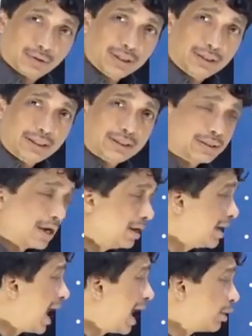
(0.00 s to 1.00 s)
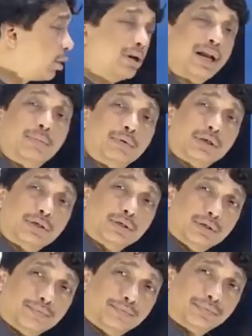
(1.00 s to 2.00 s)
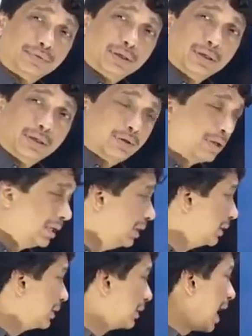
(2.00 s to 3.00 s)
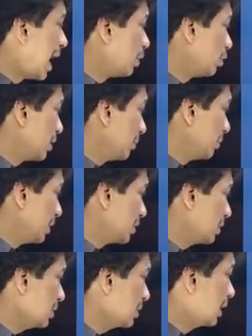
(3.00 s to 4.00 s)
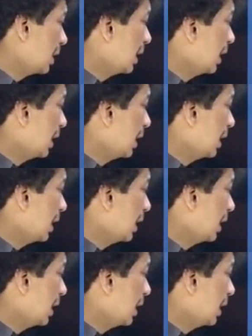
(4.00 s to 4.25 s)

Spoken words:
Okay, these are higher order aberrations. Okay, these are higher order aberrations.